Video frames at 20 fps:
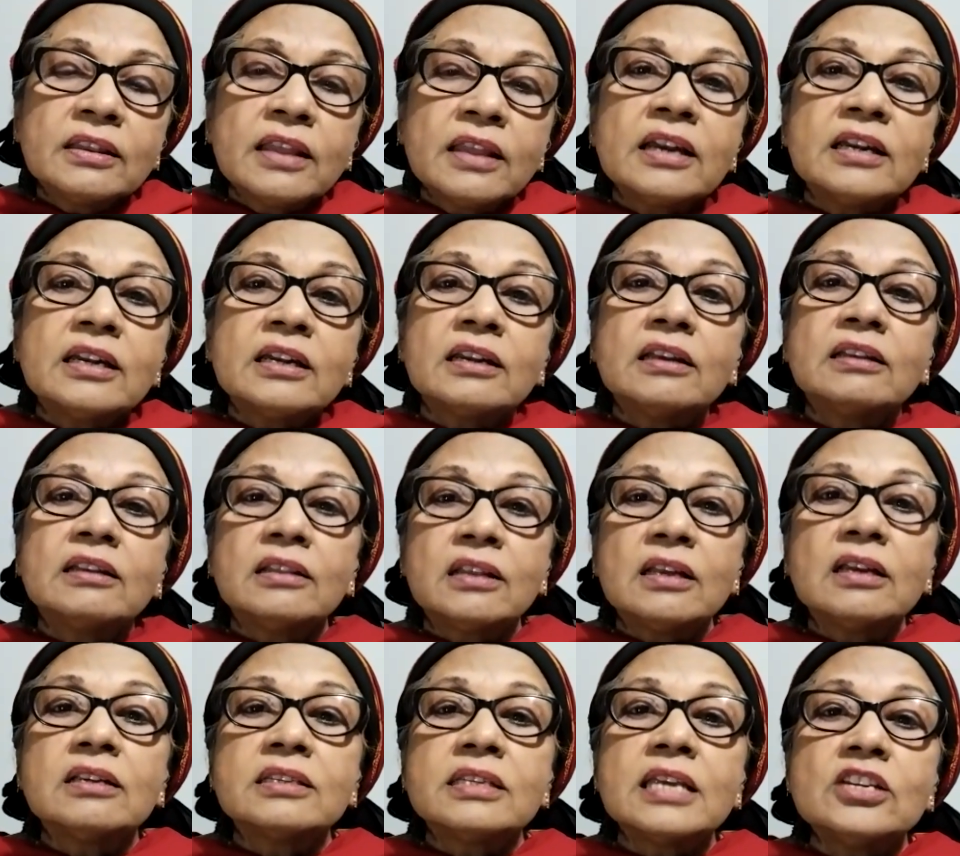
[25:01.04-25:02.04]
that
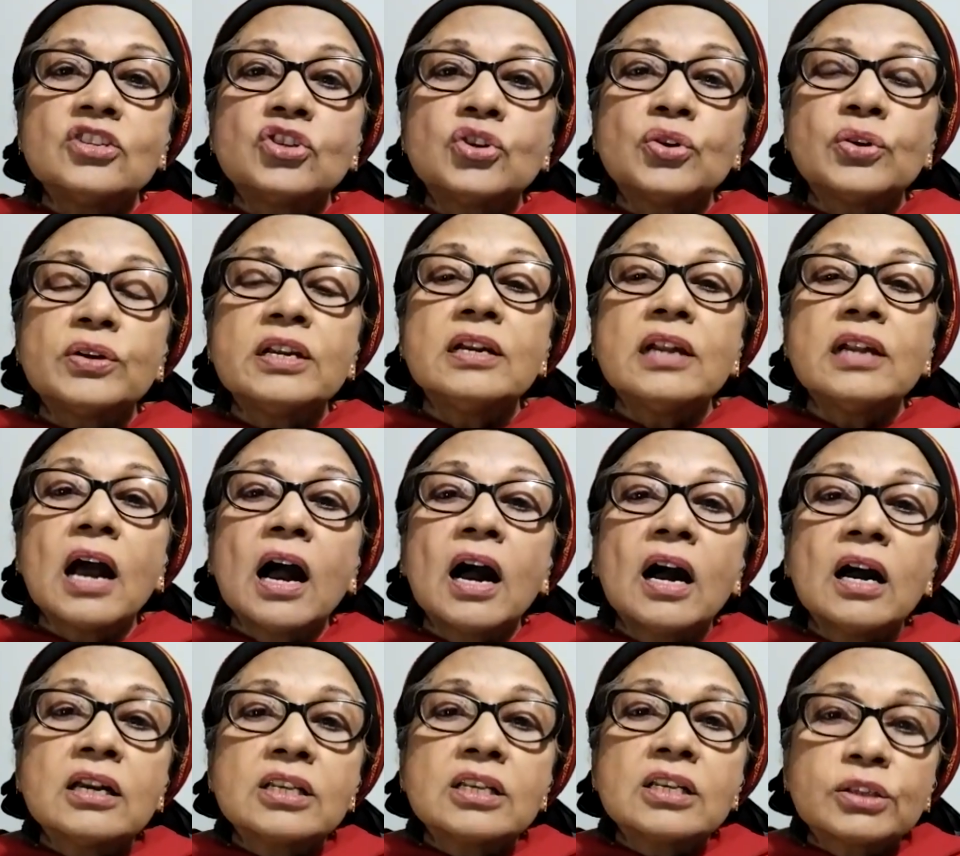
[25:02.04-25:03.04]
the centurion
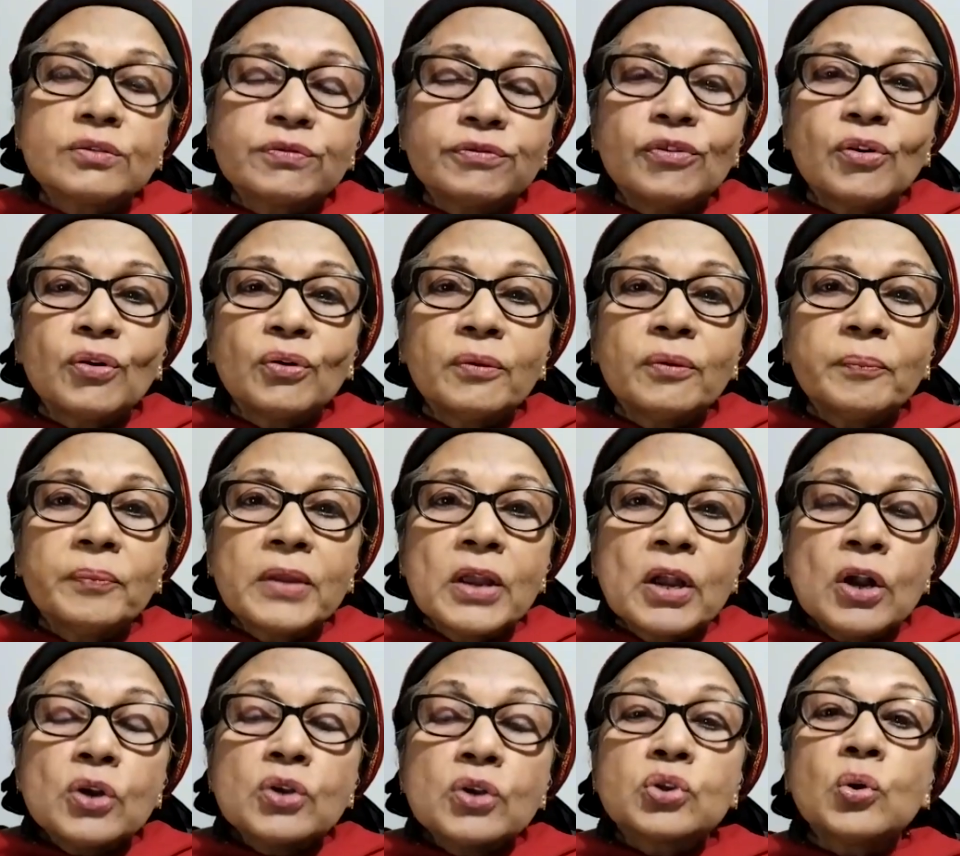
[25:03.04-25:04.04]
asked for.
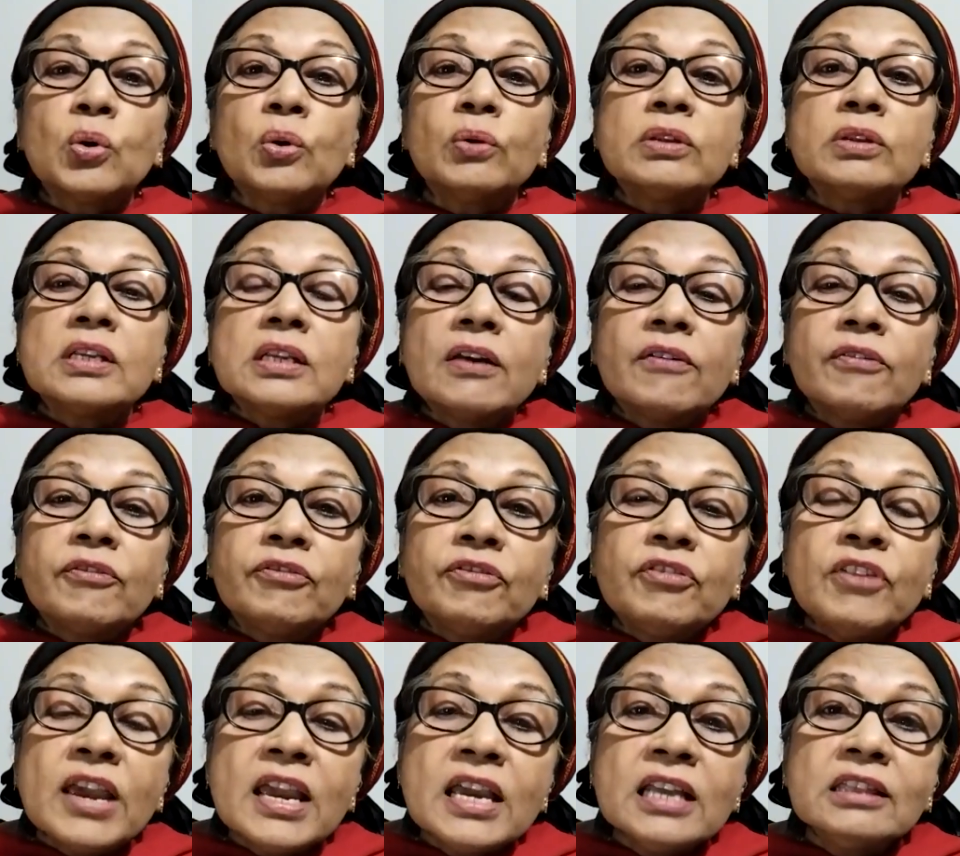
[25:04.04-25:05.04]
So
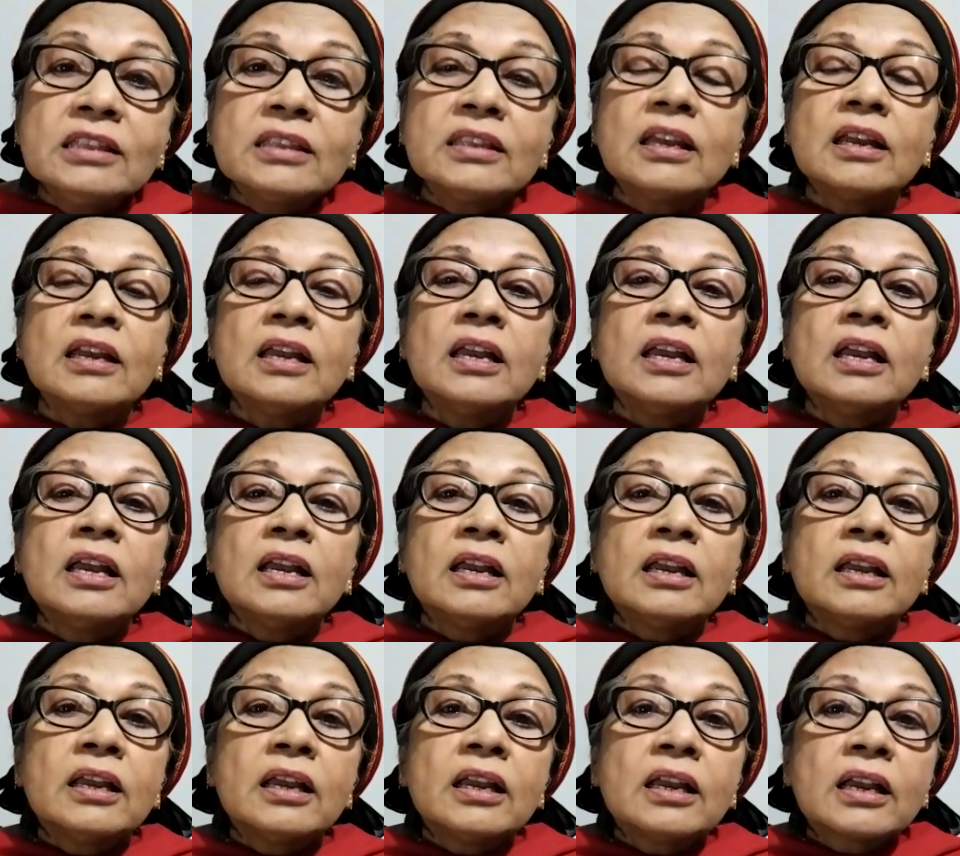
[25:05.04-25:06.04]
faith,
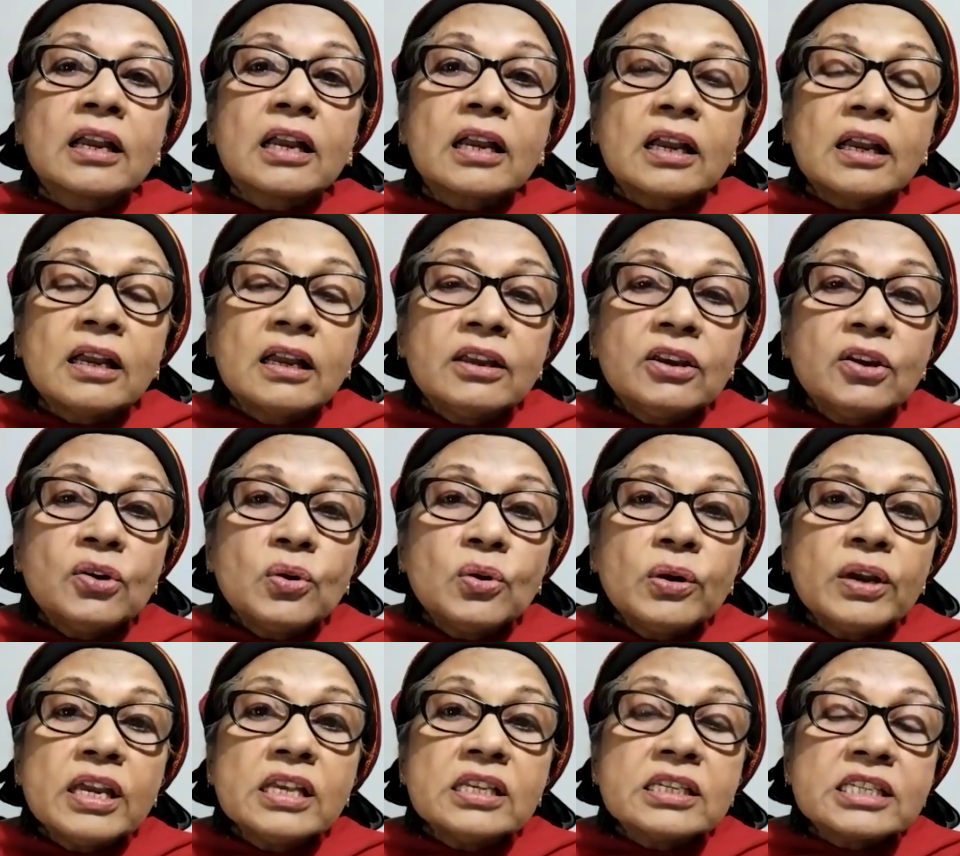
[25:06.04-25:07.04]
you
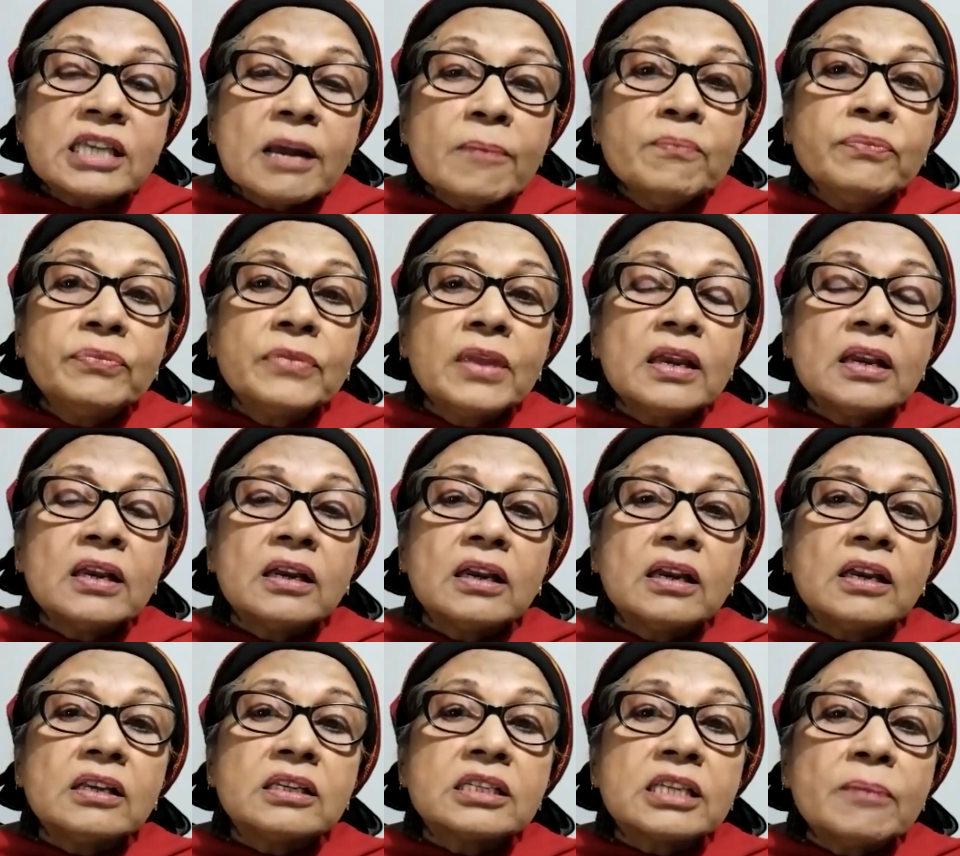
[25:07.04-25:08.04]
know, is something
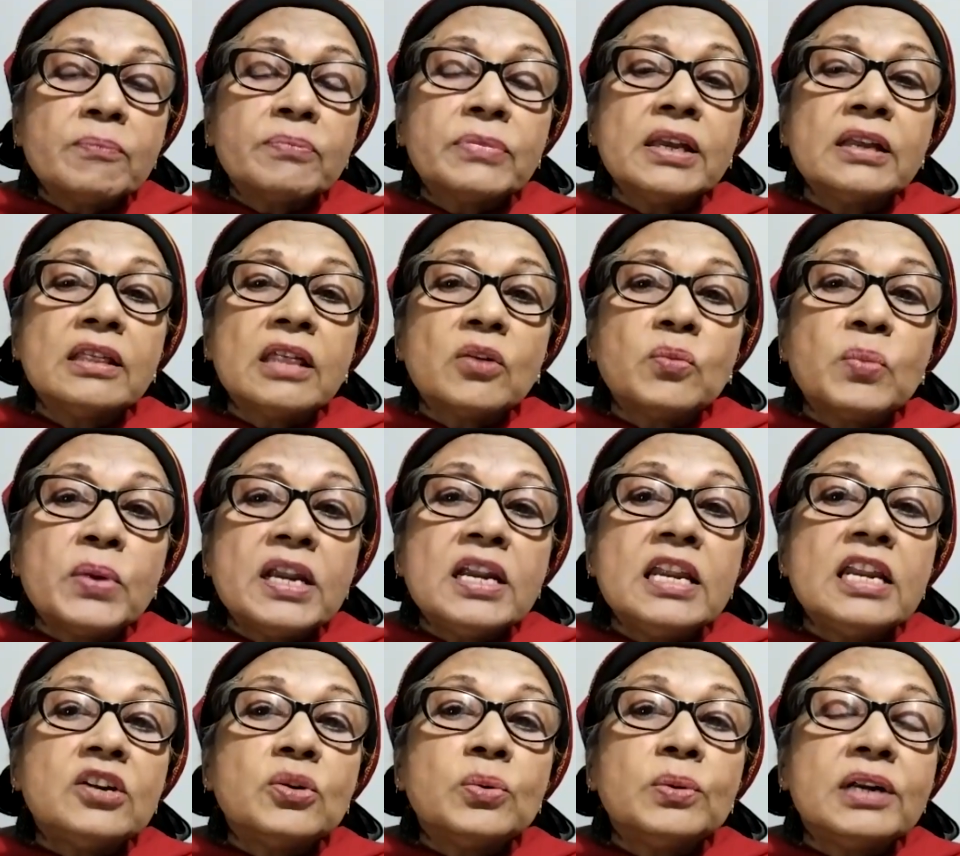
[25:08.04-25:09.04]
that we
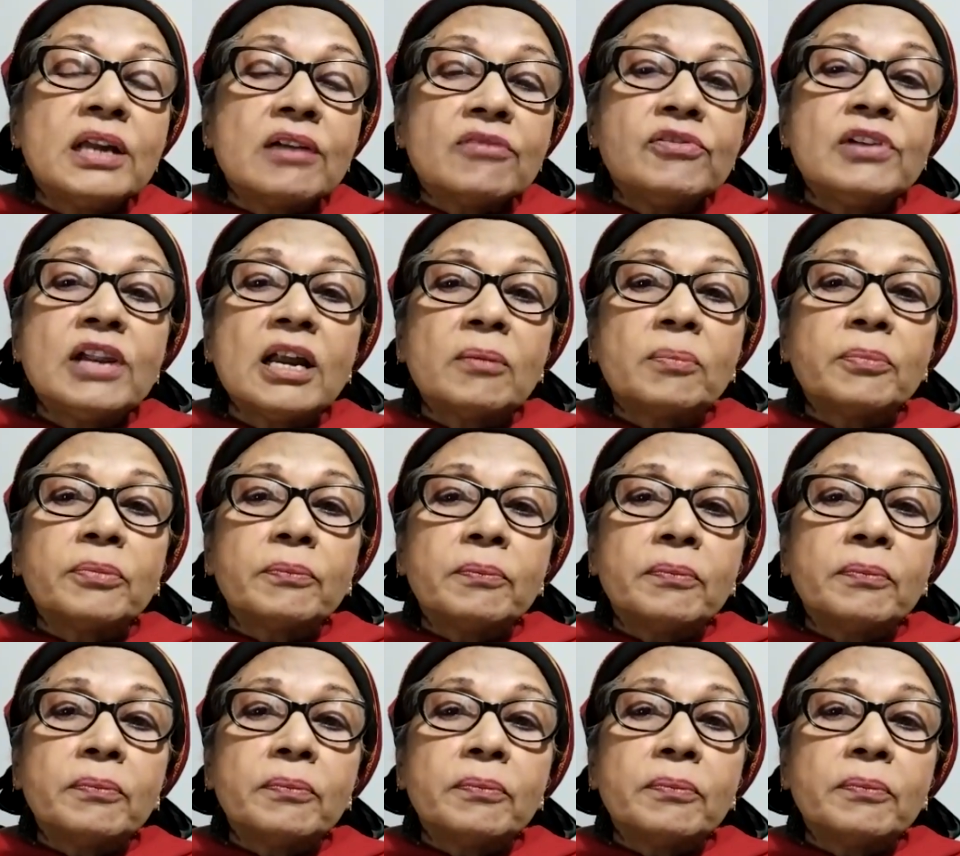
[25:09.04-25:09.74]
need to develop.